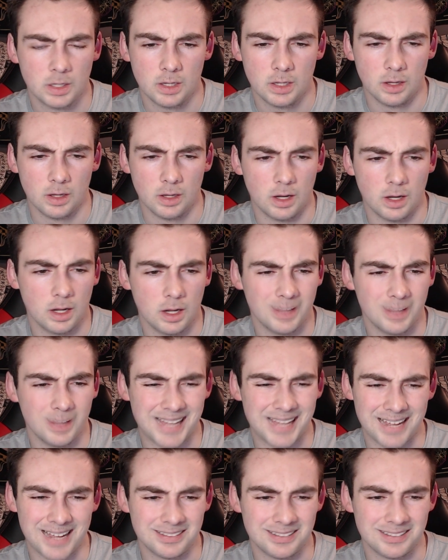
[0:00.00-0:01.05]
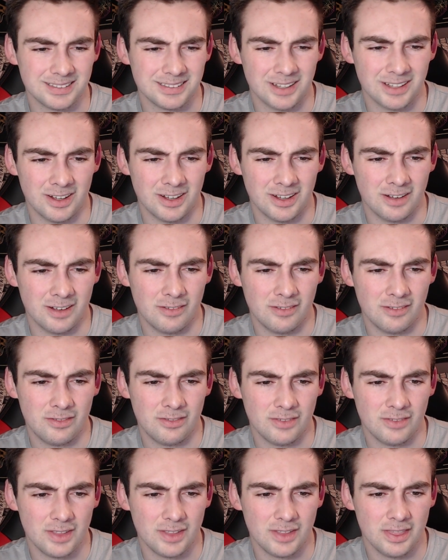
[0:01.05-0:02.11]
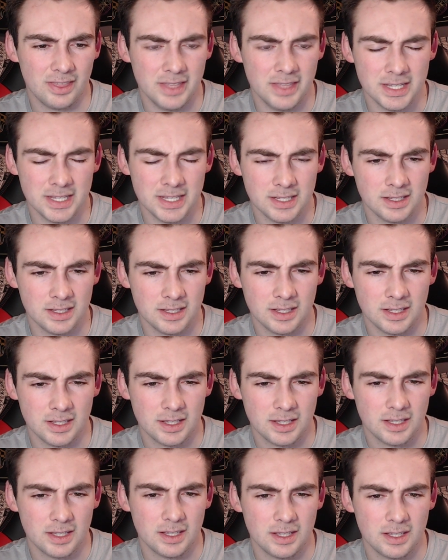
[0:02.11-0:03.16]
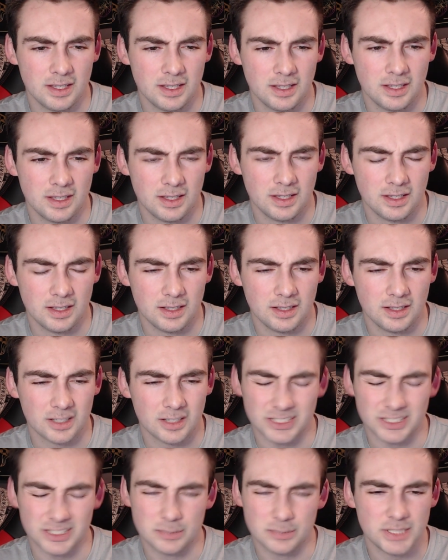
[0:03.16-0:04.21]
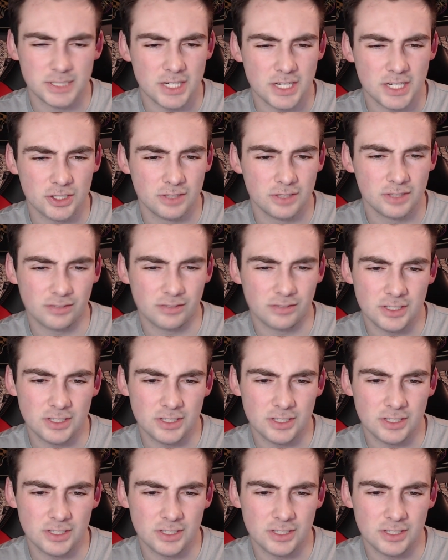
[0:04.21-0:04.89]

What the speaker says: A lot of the customization features